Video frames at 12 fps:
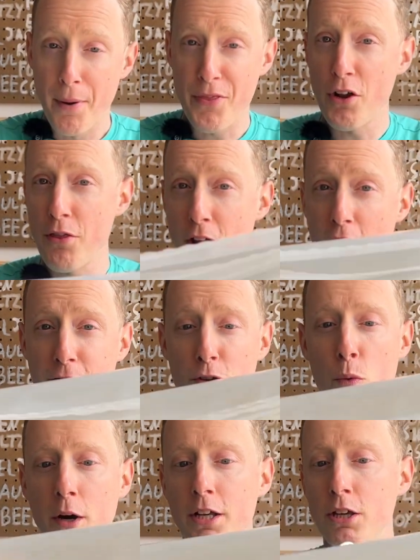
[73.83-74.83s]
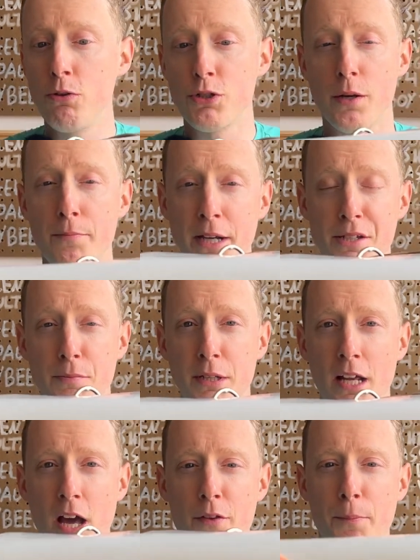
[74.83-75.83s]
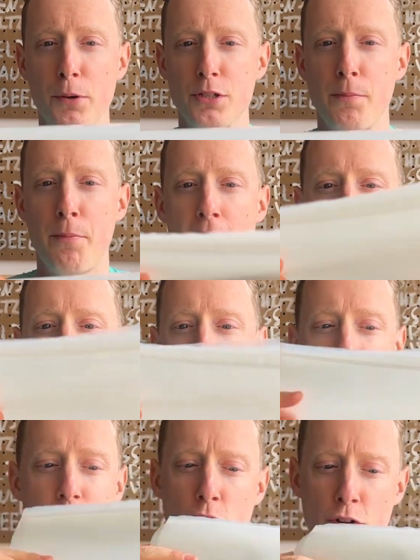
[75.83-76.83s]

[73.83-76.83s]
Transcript: But they're there if you want to use them, mix them together, put some so